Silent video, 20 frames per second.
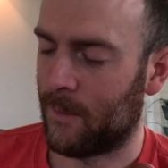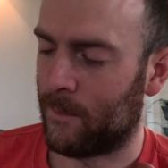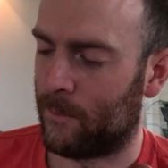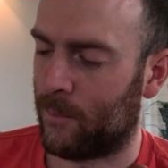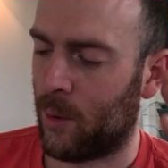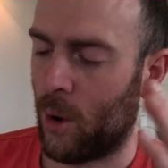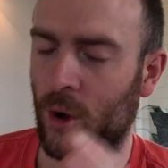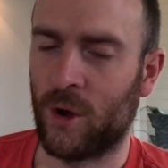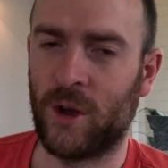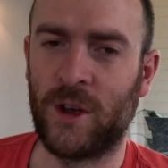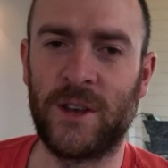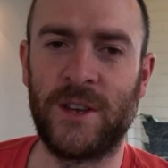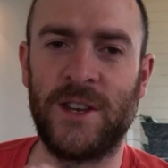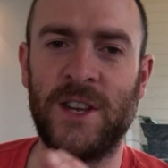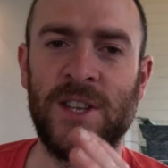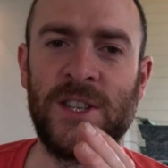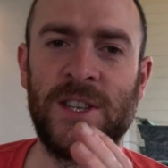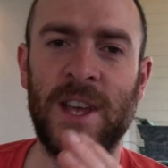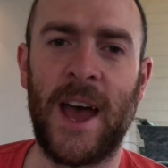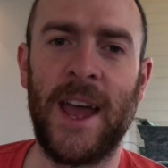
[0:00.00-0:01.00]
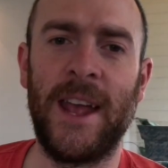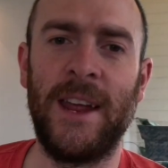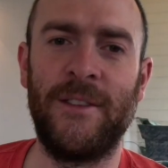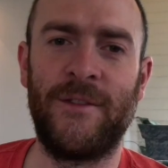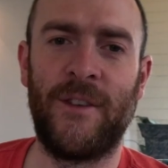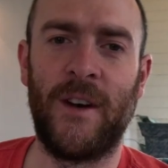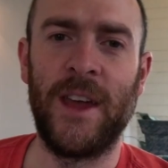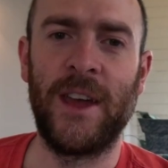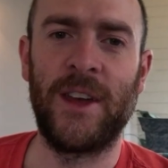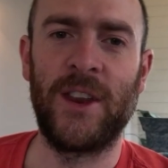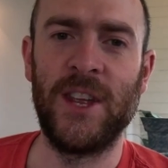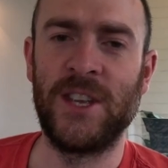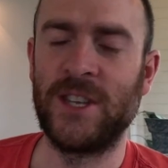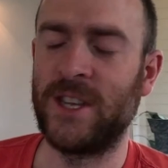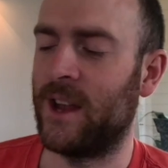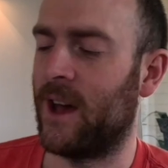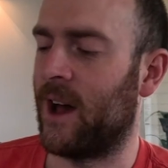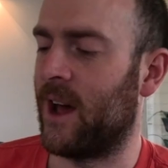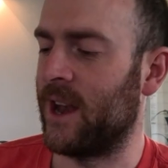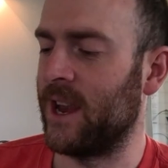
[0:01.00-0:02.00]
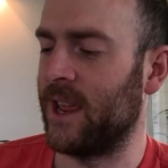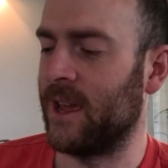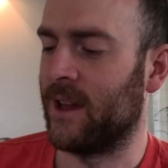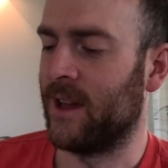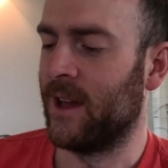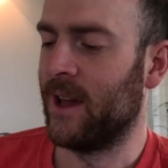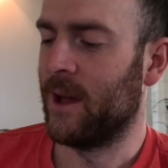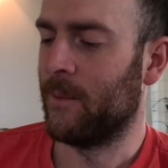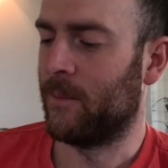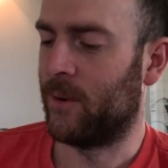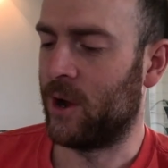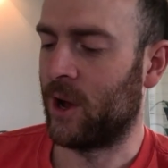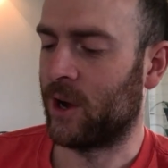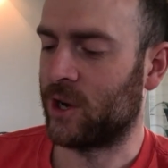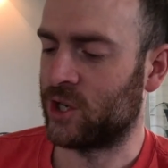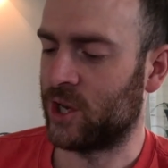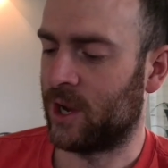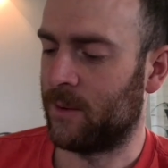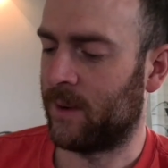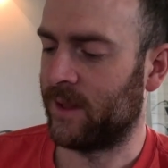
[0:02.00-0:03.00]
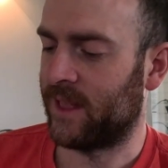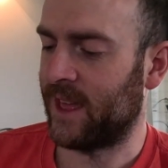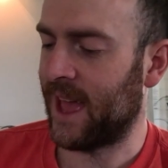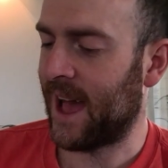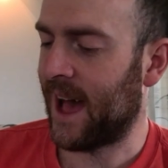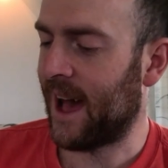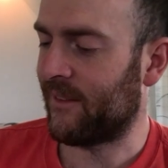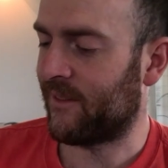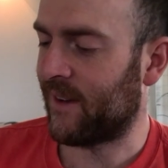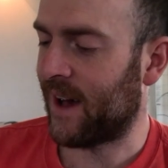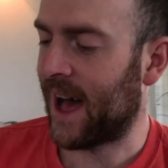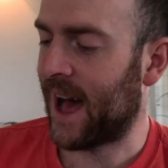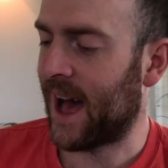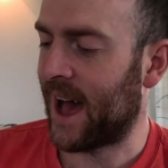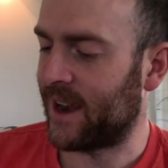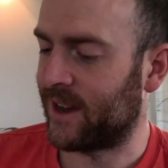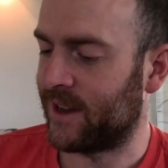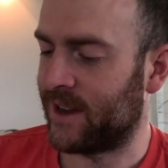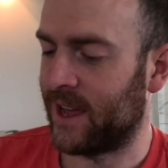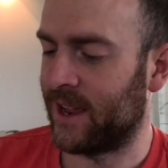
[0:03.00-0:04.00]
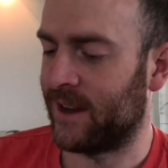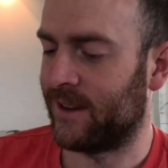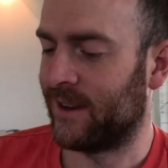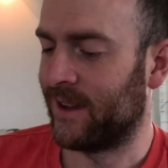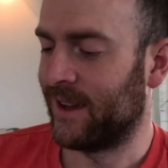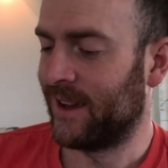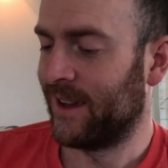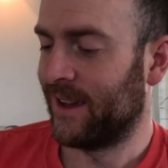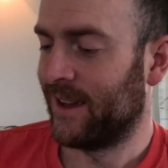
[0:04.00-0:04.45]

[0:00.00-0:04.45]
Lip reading: book designed for increasing honey production, but they have added